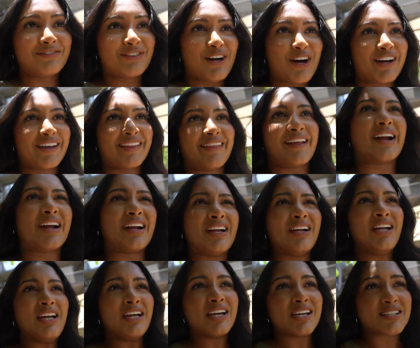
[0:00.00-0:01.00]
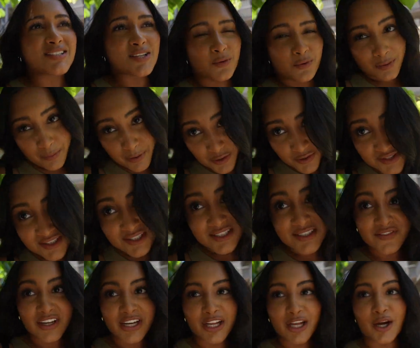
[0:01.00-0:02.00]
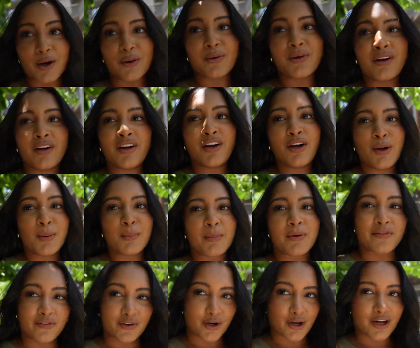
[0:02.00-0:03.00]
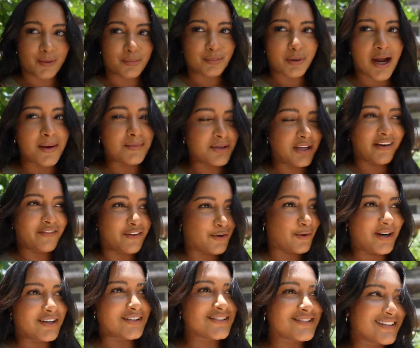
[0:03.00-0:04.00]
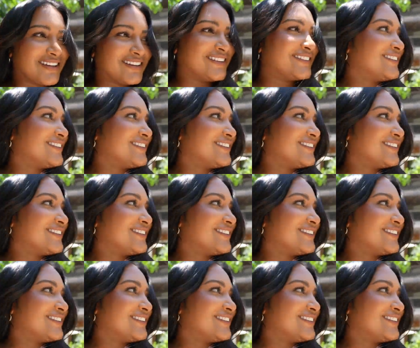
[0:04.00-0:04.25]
vlog in there because I want to post this video before Prime Day, of course.